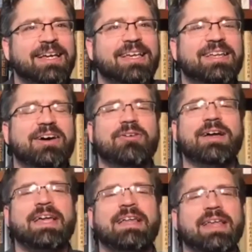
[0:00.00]
You know,
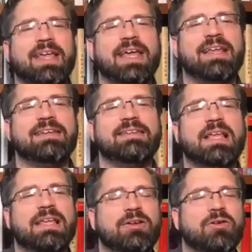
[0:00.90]
and
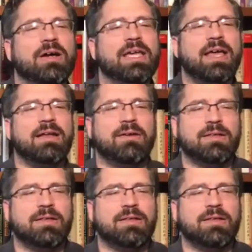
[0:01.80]
you know, again,